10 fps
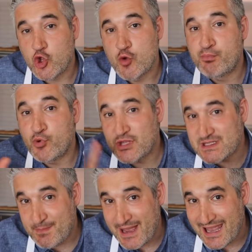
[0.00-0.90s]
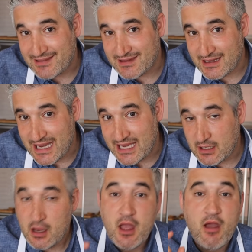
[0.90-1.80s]
you put the spaghetti
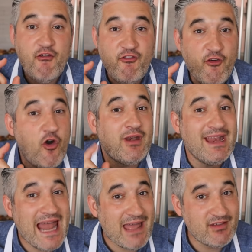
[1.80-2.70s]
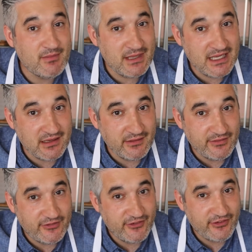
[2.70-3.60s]
in for 11
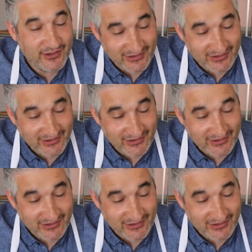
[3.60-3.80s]
minutes.